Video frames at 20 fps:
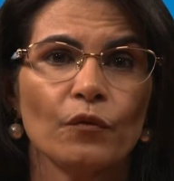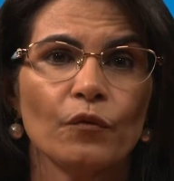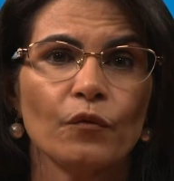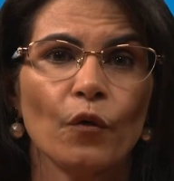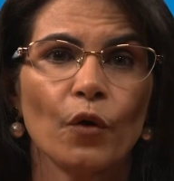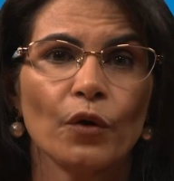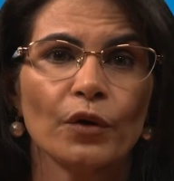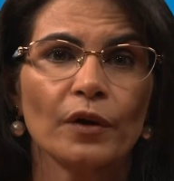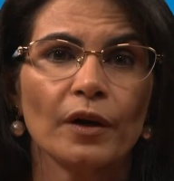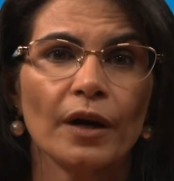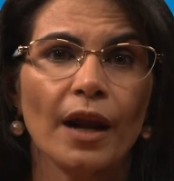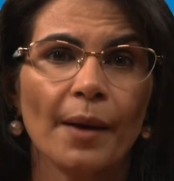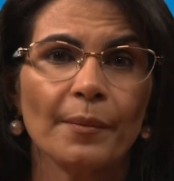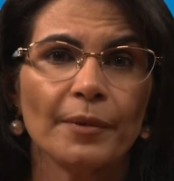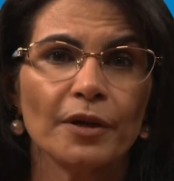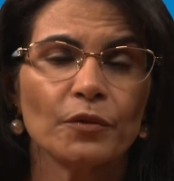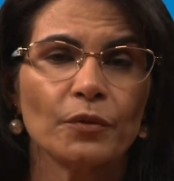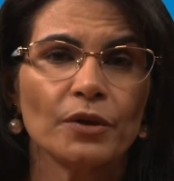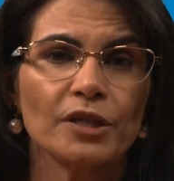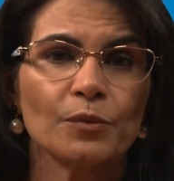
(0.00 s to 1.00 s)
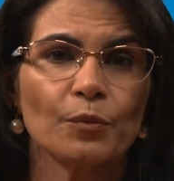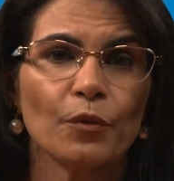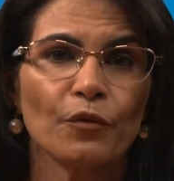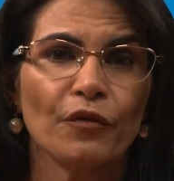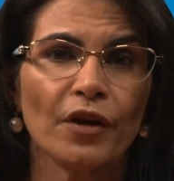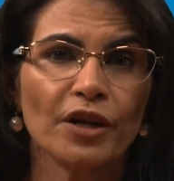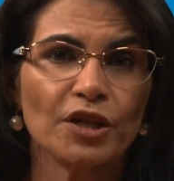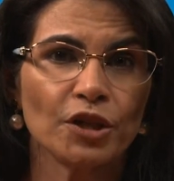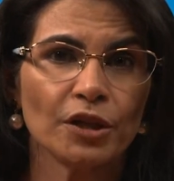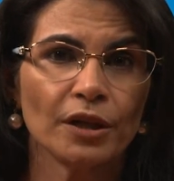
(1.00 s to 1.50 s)
for climate risk
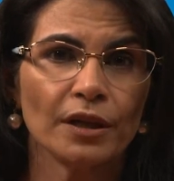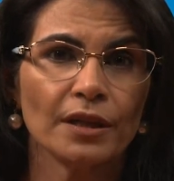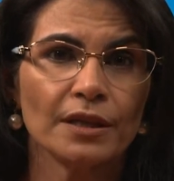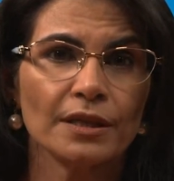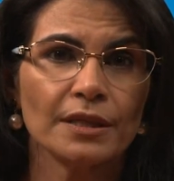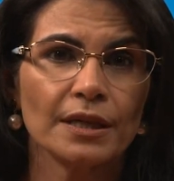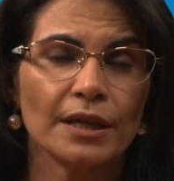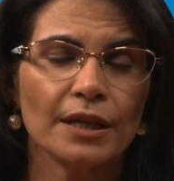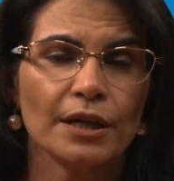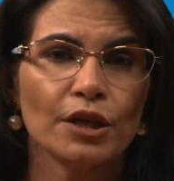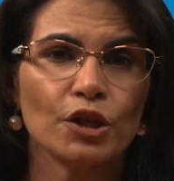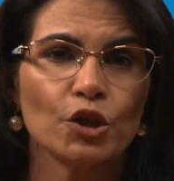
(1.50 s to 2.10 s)
professionals